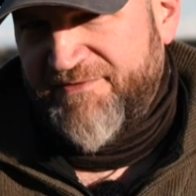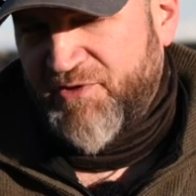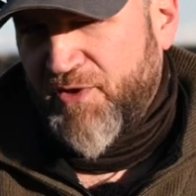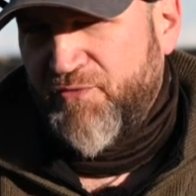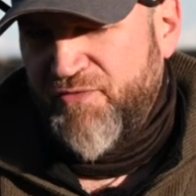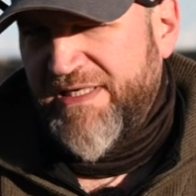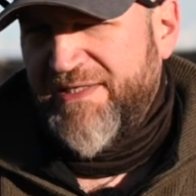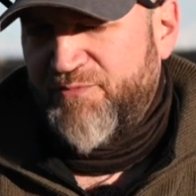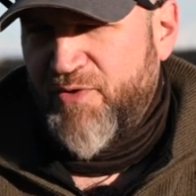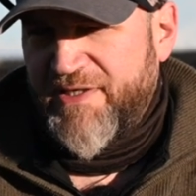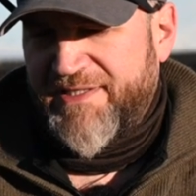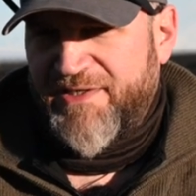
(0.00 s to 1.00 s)
you've got to really
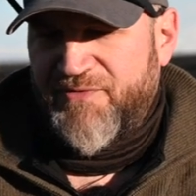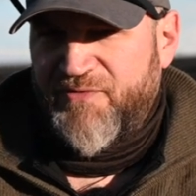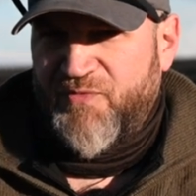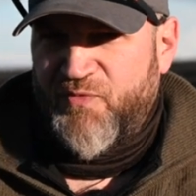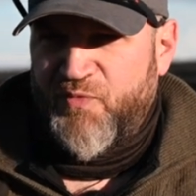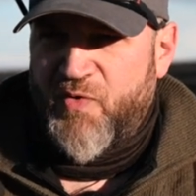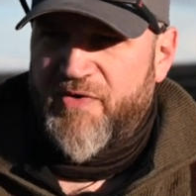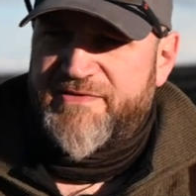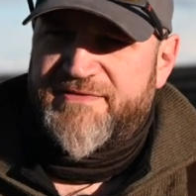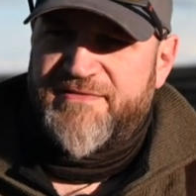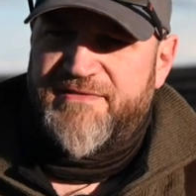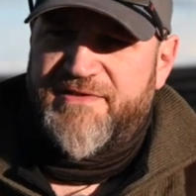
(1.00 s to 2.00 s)
work out
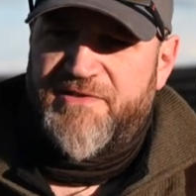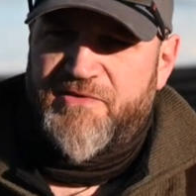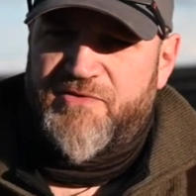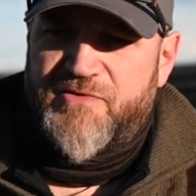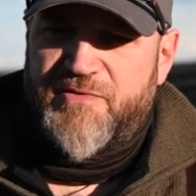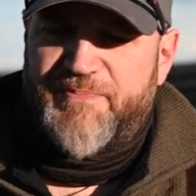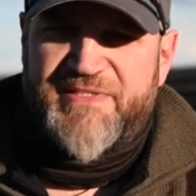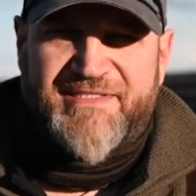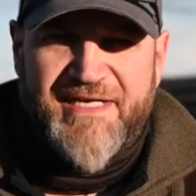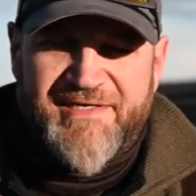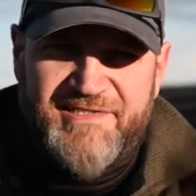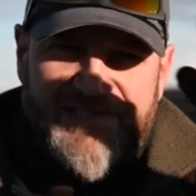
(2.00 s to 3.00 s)
what your
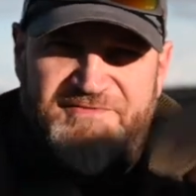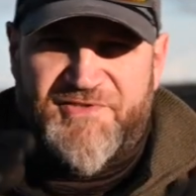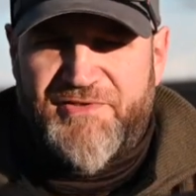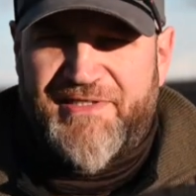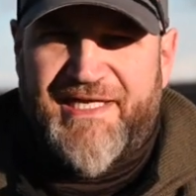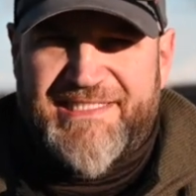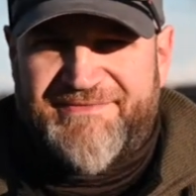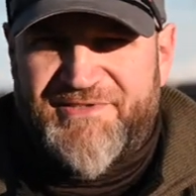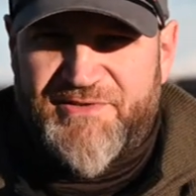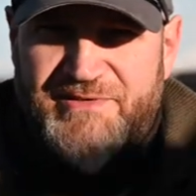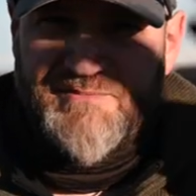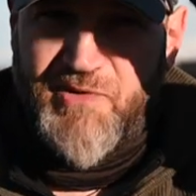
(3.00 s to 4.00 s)
percentage of shooting is. If you're
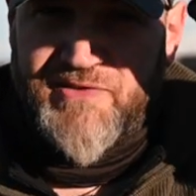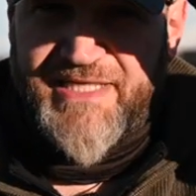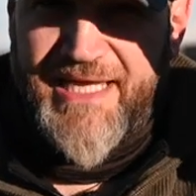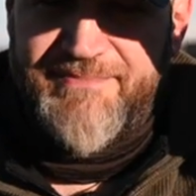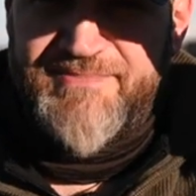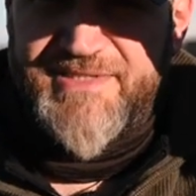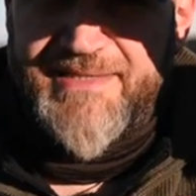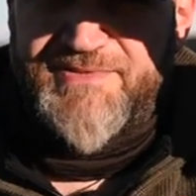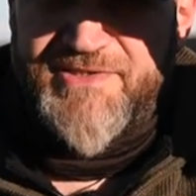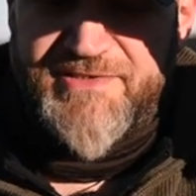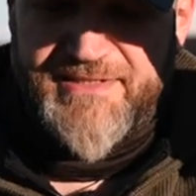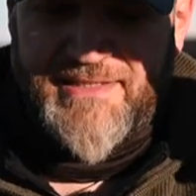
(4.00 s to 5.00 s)
doing more game type
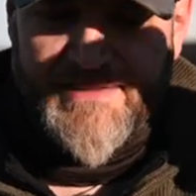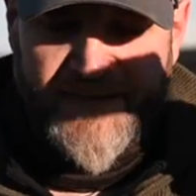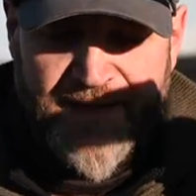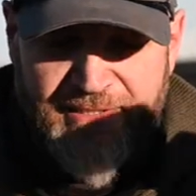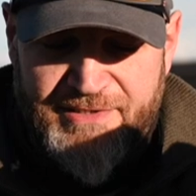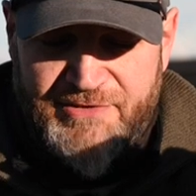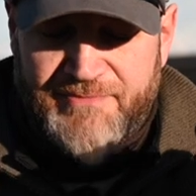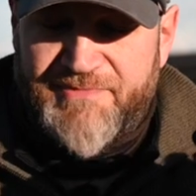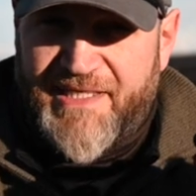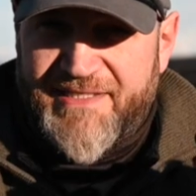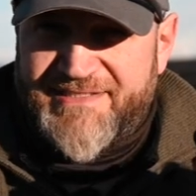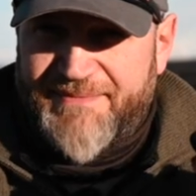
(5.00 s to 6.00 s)
shooting, something
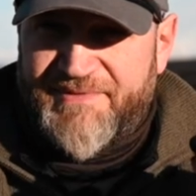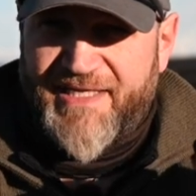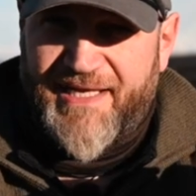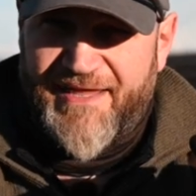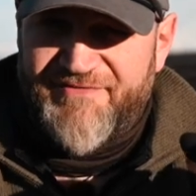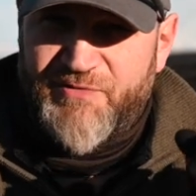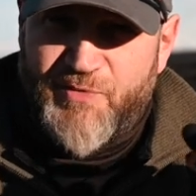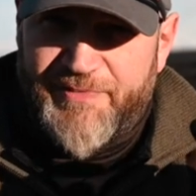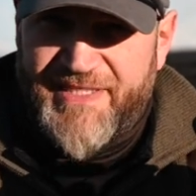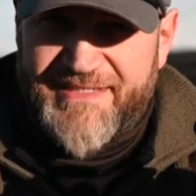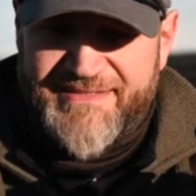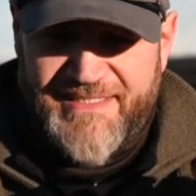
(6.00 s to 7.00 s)
like this MK11 will
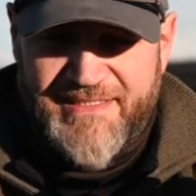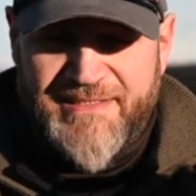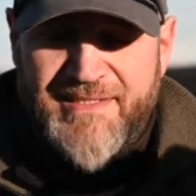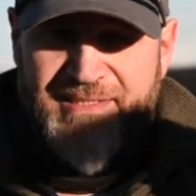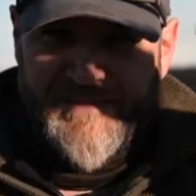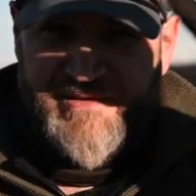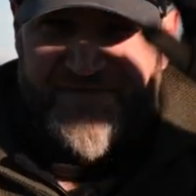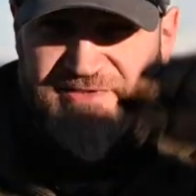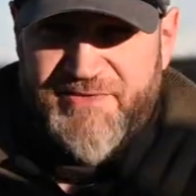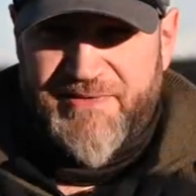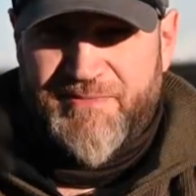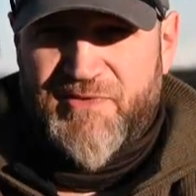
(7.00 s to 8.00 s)
be ideal. But if
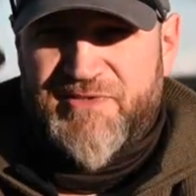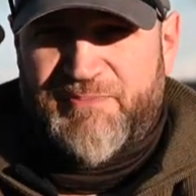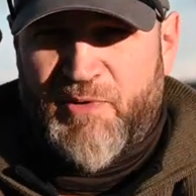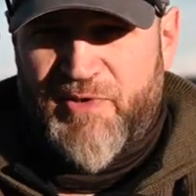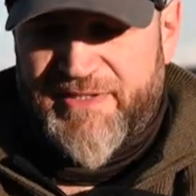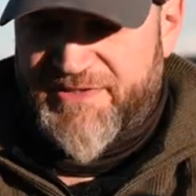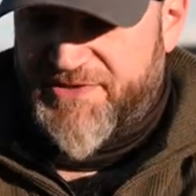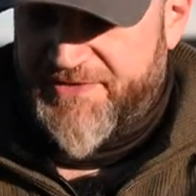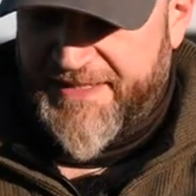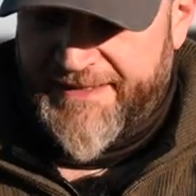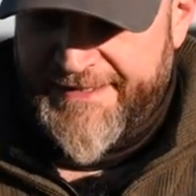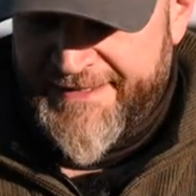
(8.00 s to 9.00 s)
you're doing more sporting
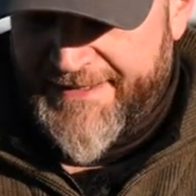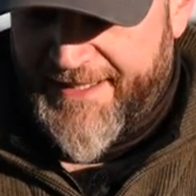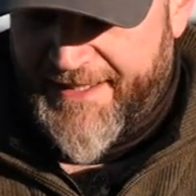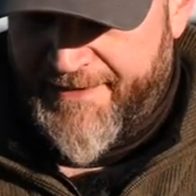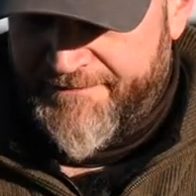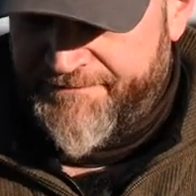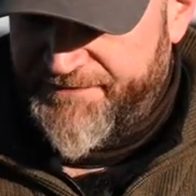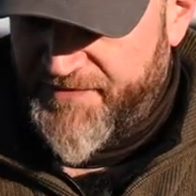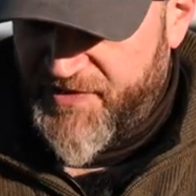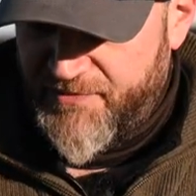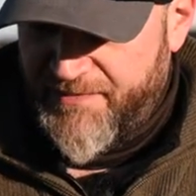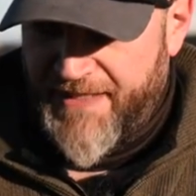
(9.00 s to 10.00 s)
shooting, um,
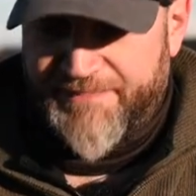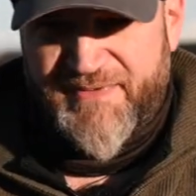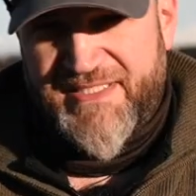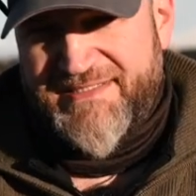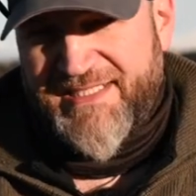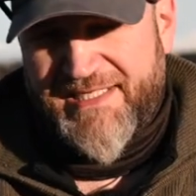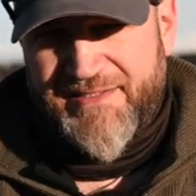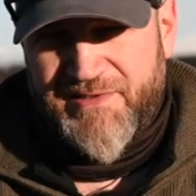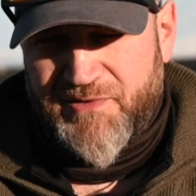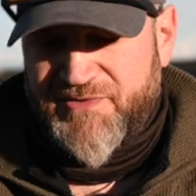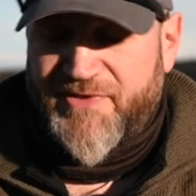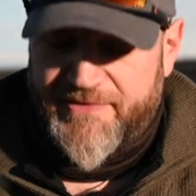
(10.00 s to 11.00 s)
you might be intended to
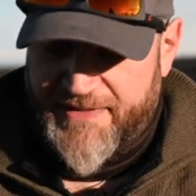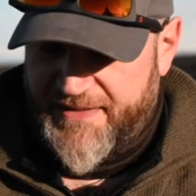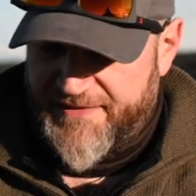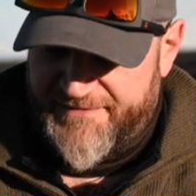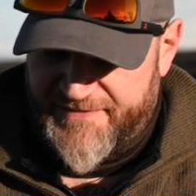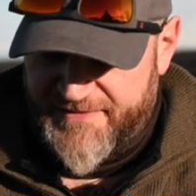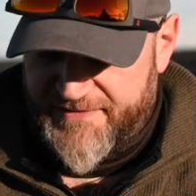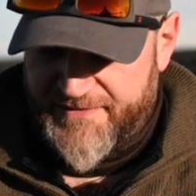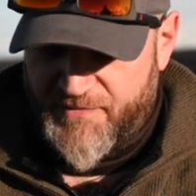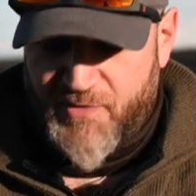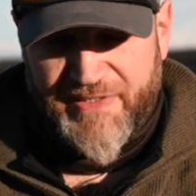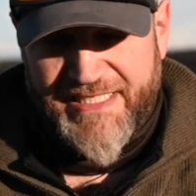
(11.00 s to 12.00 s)
go, sorry, uh,
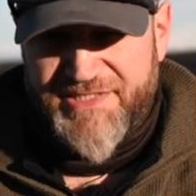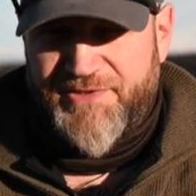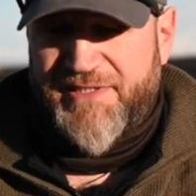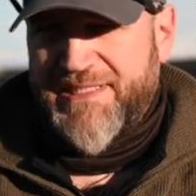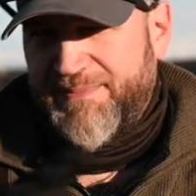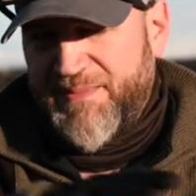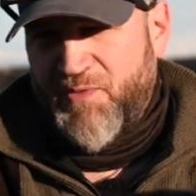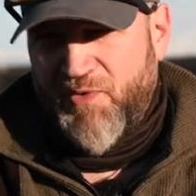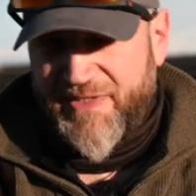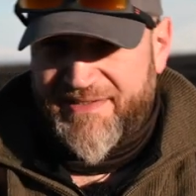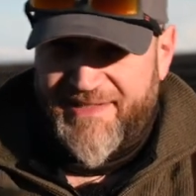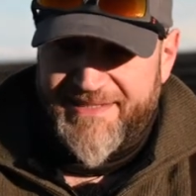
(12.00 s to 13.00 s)
more clay shooting, you'd be
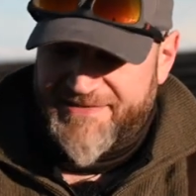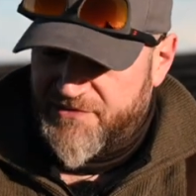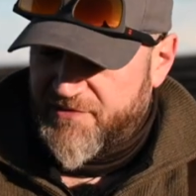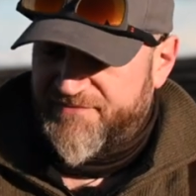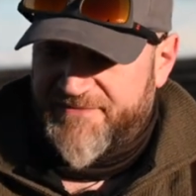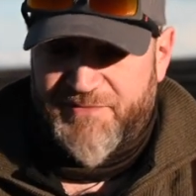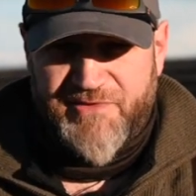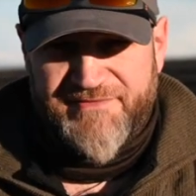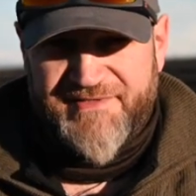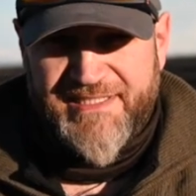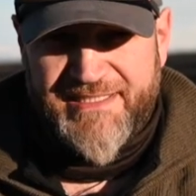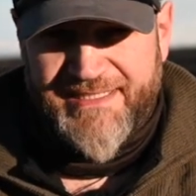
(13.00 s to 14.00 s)
more inclined to go for more
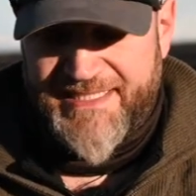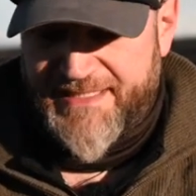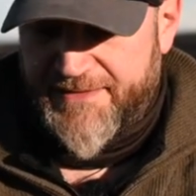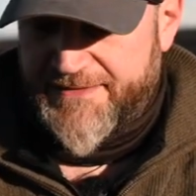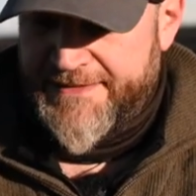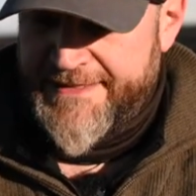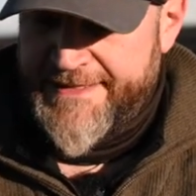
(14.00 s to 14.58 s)
of a, a clay gun.